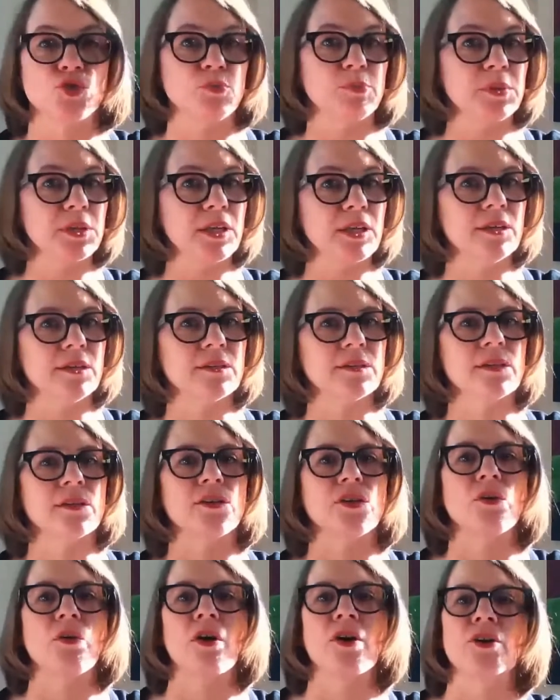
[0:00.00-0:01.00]
duplicate?
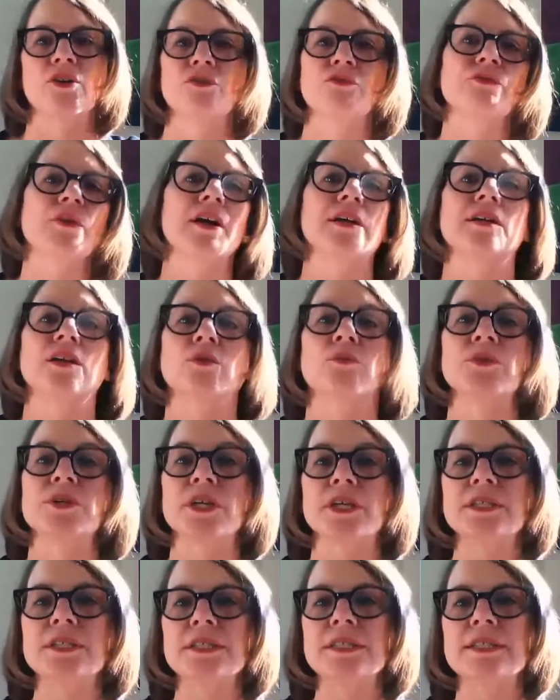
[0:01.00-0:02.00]
Are you finding
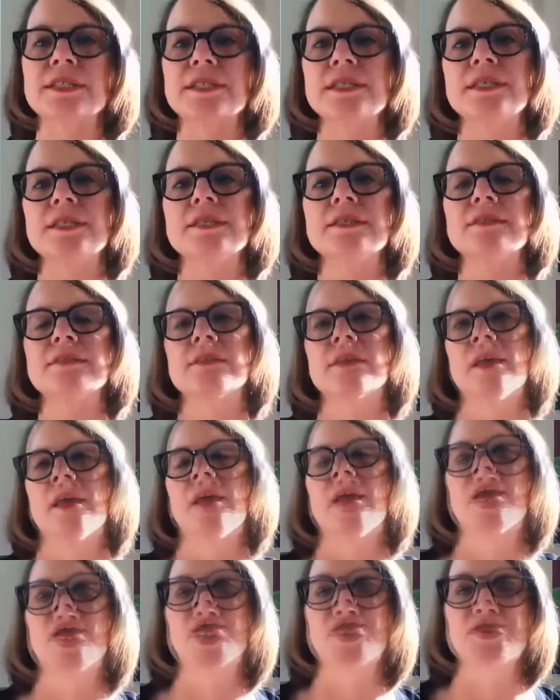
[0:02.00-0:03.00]
redundancies?
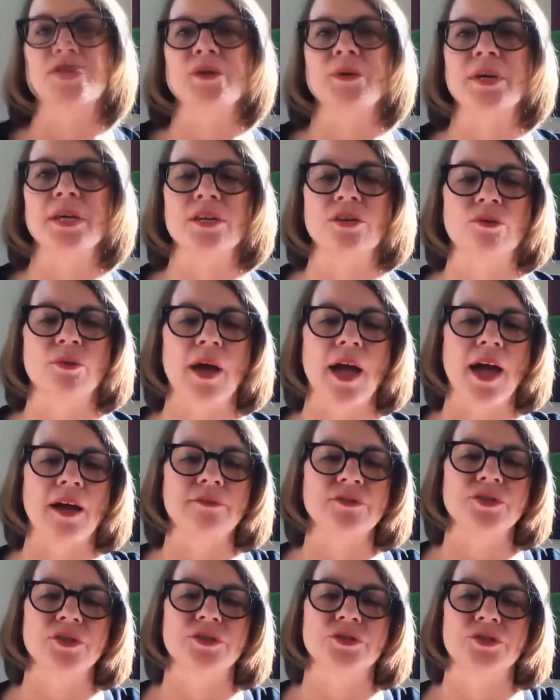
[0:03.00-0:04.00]
So you
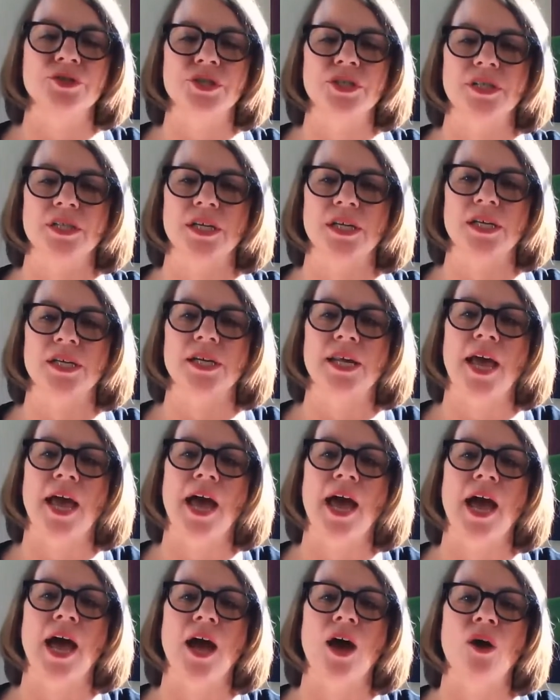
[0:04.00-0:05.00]
have to understand
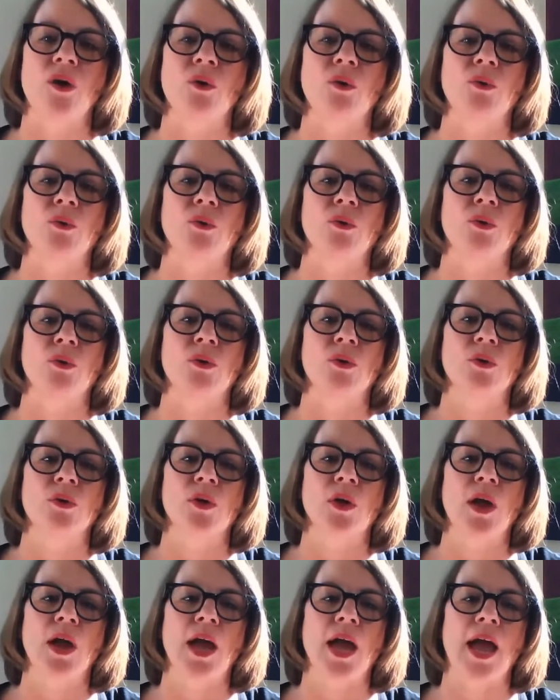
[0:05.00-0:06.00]
how
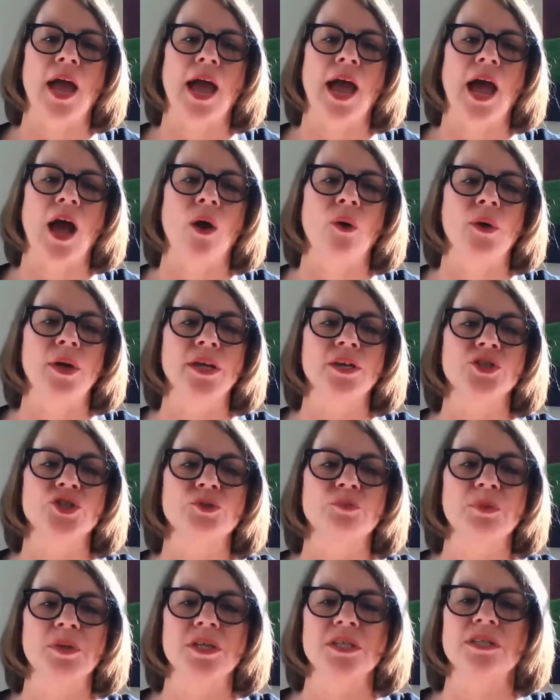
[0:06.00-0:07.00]

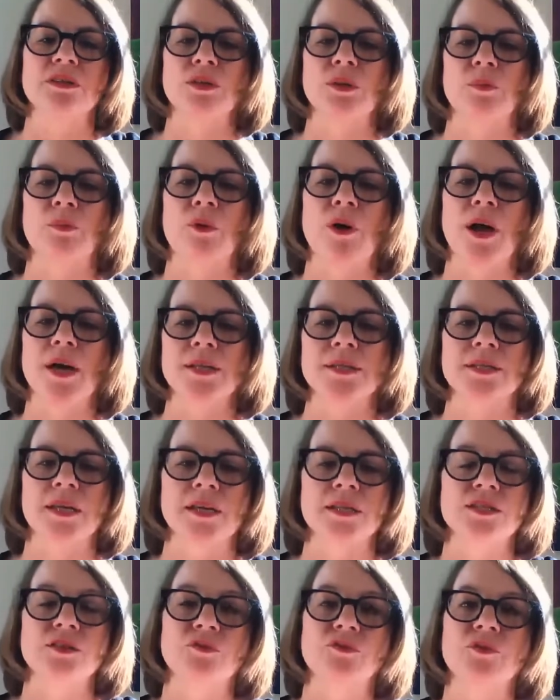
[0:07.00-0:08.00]
each piece of the
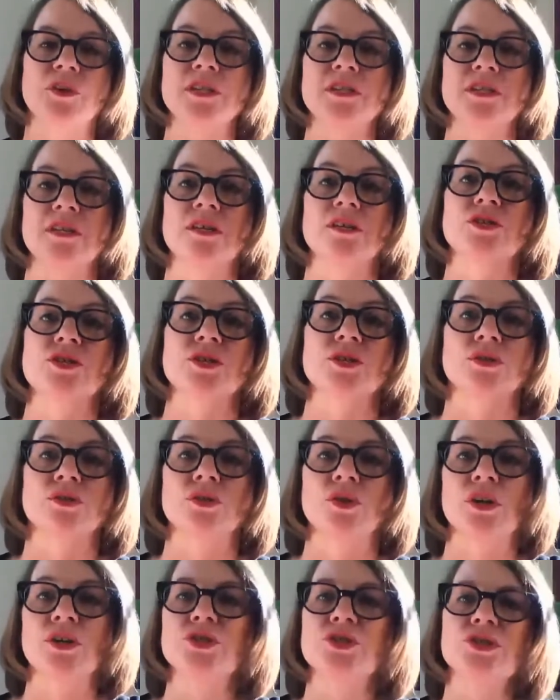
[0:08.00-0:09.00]
process fits into
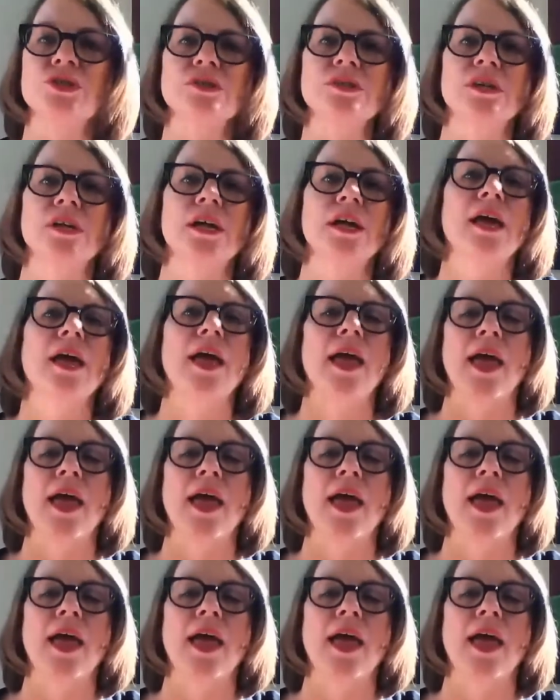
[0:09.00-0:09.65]
the larger,